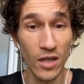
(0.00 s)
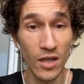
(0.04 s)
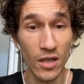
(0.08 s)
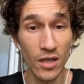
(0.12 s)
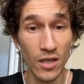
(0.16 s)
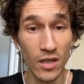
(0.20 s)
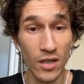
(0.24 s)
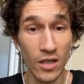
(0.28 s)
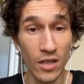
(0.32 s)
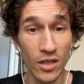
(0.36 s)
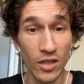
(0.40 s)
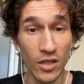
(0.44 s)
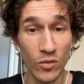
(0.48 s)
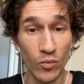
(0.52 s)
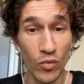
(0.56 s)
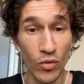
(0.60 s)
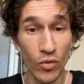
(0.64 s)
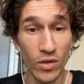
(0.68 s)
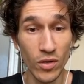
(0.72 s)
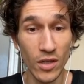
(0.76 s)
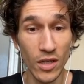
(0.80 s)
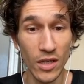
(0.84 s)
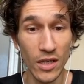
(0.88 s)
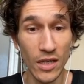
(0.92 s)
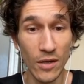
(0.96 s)
the
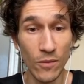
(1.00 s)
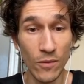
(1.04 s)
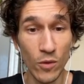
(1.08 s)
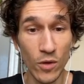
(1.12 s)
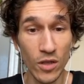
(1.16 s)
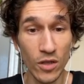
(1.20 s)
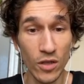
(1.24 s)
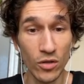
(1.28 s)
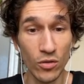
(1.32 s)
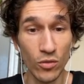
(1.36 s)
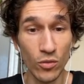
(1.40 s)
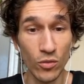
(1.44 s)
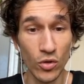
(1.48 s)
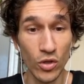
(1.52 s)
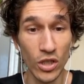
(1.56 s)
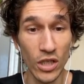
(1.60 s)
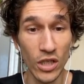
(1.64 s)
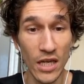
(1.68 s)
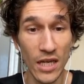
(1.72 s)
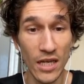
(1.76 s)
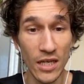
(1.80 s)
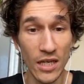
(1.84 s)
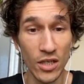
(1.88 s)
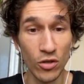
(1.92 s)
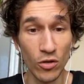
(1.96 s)
spot that I wanted to
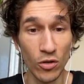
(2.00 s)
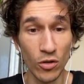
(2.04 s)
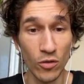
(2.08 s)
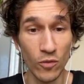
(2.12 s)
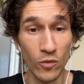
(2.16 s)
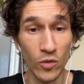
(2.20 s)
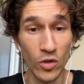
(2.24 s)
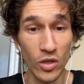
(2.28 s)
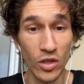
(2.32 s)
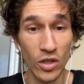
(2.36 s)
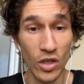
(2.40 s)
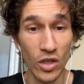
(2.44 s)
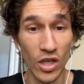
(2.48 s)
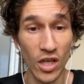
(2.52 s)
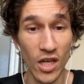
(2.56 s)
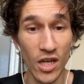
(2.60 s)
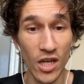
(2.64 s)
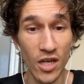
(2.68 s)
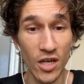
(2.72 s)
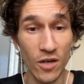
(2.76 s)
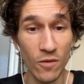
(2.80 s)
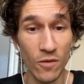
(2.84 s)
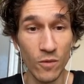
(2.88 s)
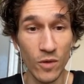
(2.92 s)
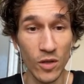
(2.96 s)
take so
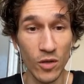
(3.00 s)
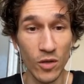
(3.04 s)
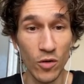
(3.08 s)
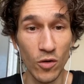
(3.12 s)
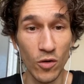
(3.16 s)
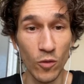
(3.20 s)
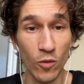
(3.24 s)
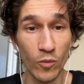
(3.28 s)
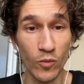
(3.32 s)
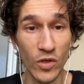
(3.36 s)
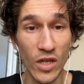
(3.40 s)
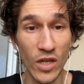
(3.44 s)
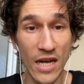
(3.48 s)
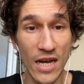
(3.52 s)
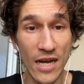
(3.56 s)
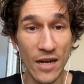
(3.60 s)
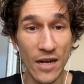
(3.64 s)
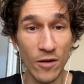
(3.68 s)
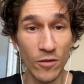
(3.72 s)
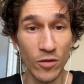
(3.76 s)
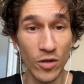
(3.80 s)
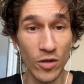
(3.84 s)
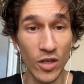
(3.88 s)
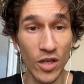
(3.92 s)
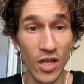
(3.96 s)
here will go
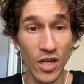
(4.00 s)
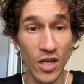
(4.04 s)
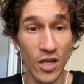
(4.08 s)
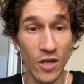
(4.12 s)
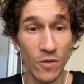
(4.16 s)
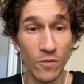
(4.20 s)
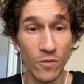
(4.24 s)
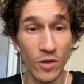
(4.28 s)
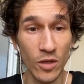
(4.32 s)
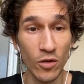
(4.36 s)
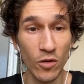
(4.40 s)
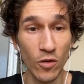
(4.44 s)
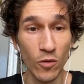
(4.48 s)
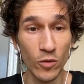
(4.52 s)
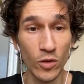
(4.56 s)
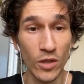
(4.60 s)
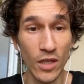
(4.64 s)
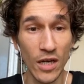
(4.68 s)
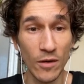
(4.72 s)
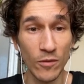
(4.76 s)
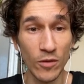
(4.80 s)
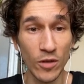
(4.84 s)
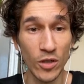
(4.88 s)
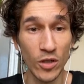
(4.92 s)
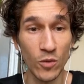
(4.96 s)
down here will go
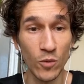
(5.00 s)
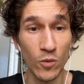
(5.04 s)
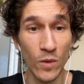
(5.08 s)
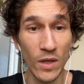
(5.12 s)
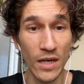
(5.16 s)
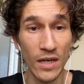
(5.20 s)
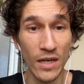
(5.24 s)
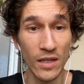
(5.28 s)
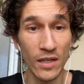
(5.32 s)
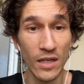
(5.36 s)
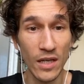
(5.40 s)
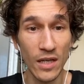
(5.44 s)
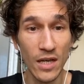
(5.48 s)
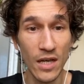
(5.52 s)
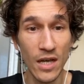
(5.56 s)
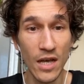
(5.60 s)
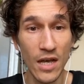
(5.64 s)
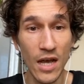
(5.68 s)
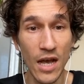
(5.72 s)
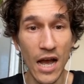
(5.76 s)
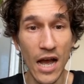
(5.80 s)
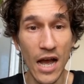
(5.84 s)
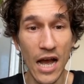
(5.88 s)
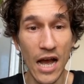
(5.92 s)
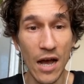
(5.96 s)
down as well
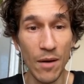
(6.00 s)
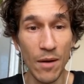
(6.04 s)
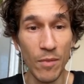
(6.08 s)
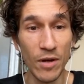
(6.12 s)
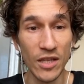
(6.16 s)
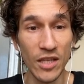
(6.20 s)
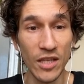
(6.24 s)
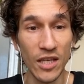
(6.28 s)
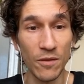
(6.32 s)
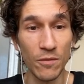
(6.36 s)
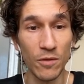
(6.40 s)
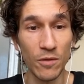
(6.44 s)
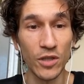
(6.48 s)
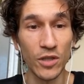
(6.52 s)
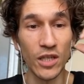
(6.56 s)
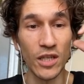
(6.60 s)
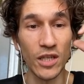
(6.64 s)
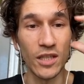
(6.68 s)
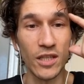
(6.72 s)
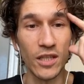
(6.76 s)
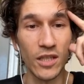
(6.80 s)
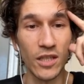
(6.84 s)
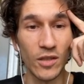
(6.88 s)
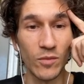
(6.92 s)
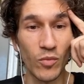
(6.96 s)
ah but he will
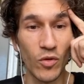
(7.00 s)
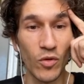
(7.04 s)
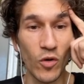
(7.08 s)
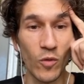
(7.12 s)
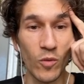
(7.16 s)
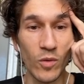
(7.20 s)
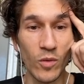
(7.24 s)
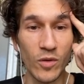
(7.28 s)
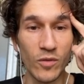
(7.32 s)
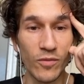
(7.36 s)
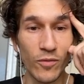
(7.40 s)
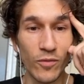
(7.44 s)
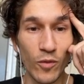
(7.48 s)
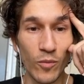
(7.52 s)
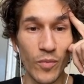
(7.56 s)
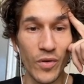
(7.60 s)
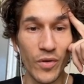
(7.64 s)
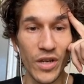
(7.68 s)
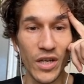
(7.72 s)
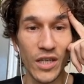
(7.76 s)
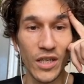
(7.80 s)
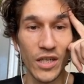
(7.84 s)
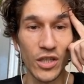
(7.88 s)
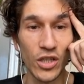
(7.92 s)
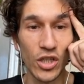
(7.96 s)
take this probably for
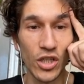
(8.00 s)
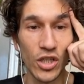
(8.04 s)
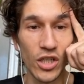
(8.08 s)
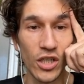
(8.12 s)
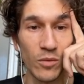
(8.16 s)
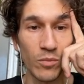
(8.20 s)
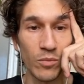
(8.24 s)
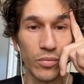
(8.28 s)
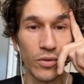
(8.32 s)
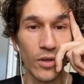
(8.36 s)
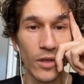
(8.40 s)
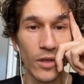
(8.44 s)
brick and sheep